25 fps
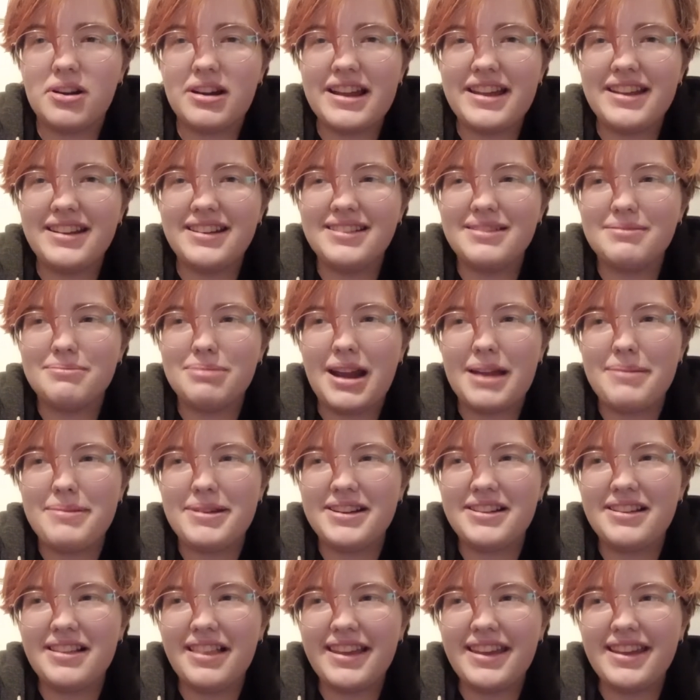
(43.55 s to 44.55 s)
it
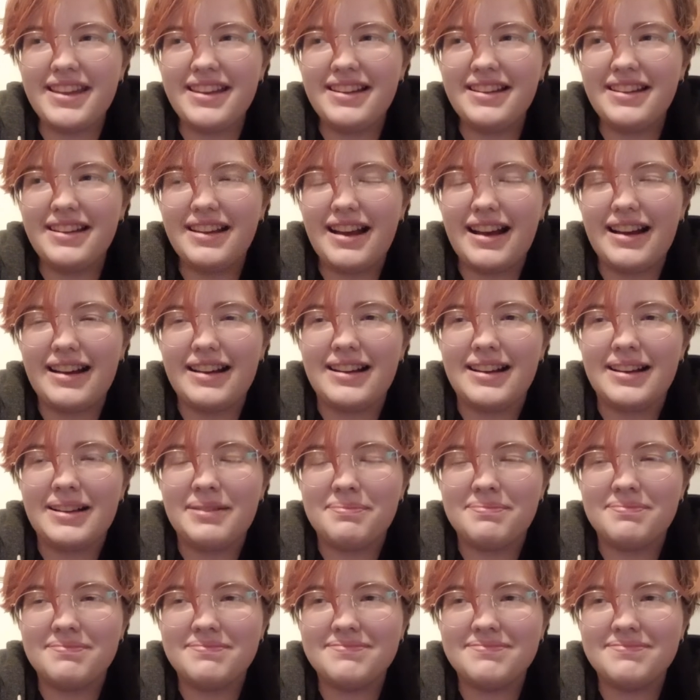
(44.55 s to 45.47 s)
primarily. That